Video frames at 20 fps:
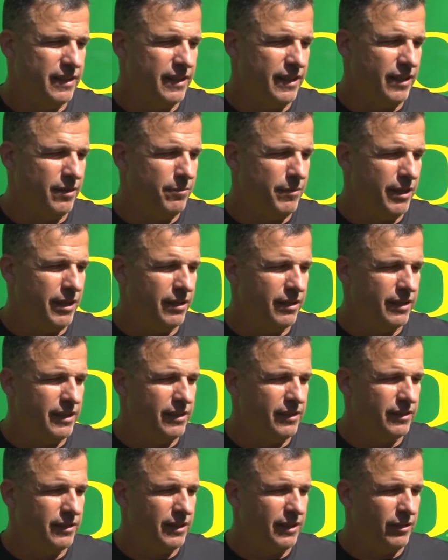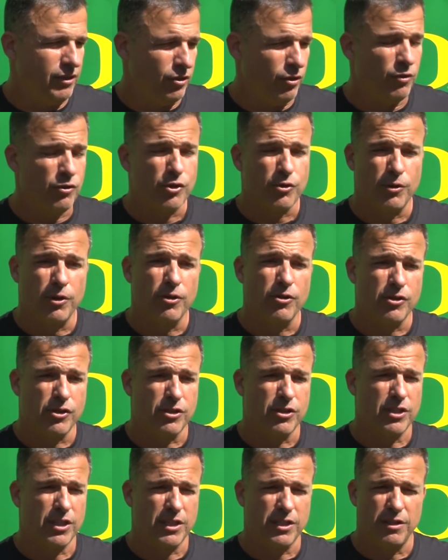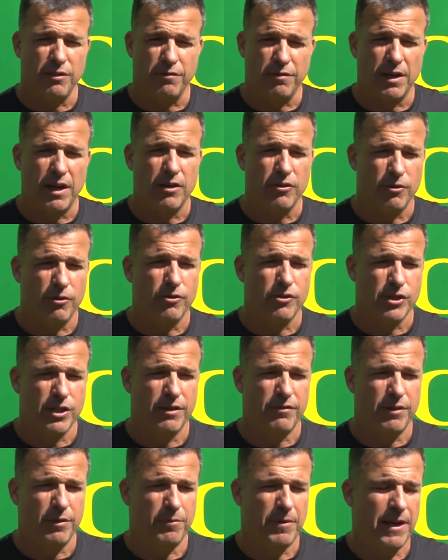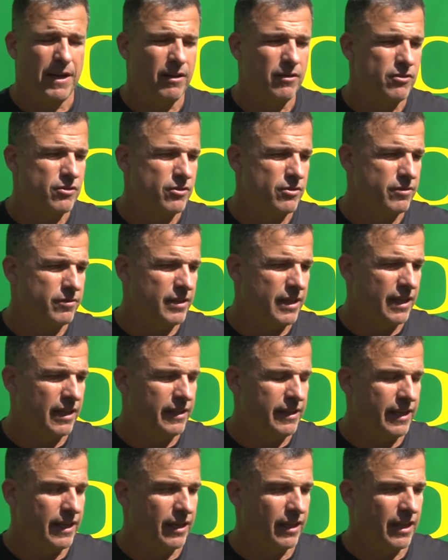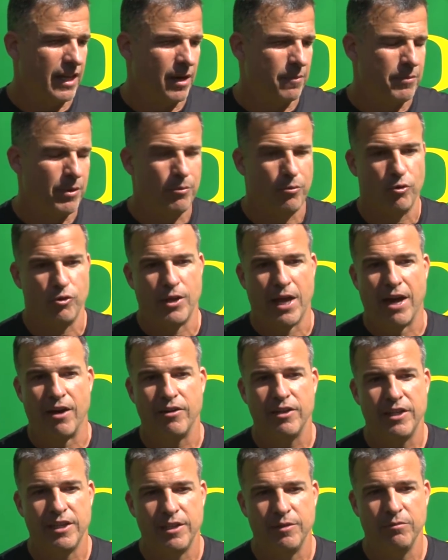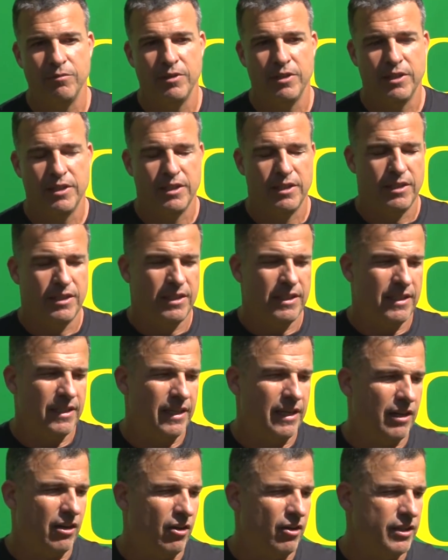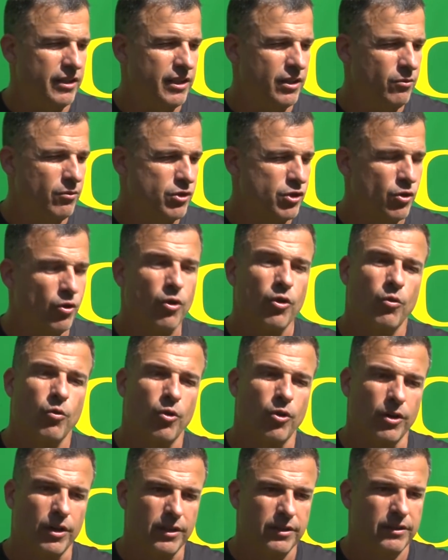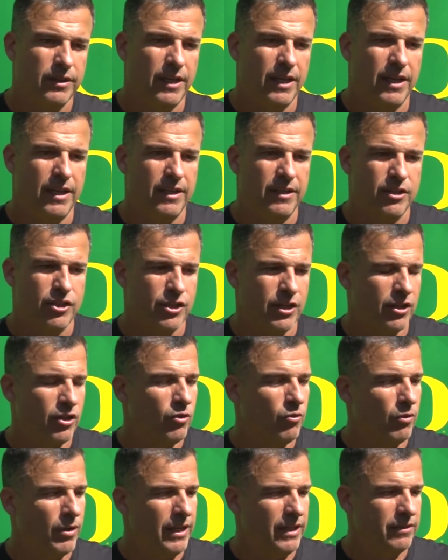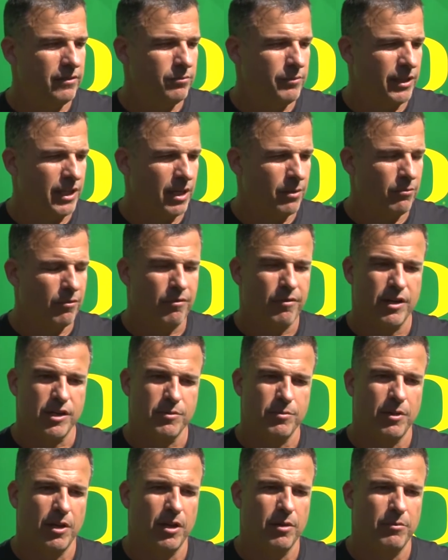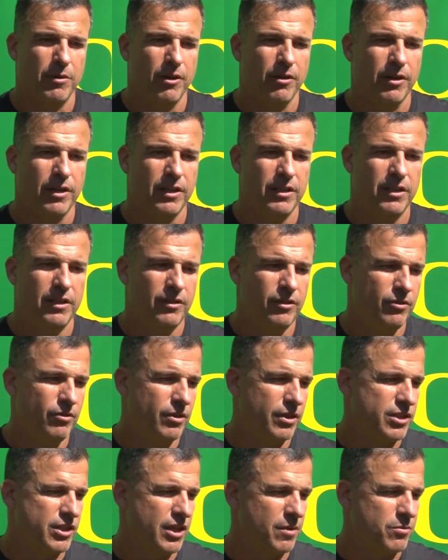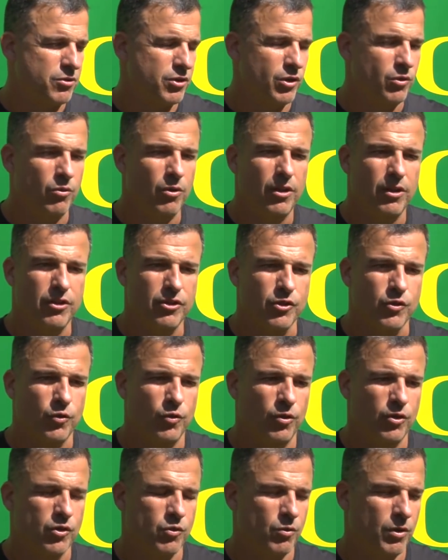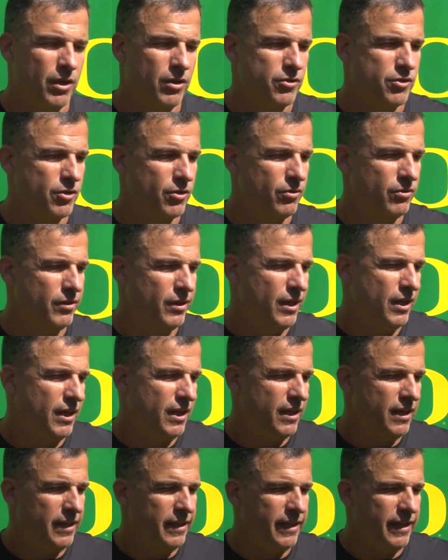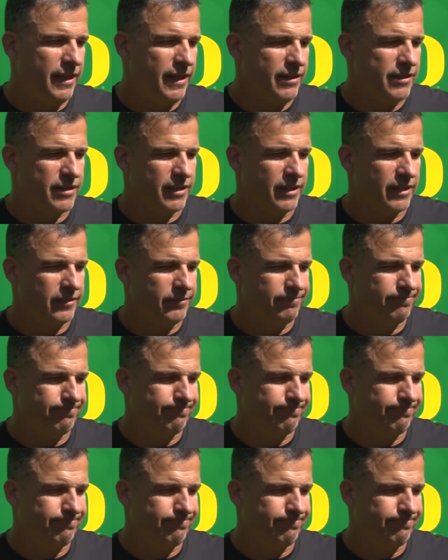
he immediately, you know, he was 365, 370 pounds. I think a lot of people doubted him, and all he did was go to work and shed the weight and become a freshman All-American and do exceptionally well in school as well. So he's a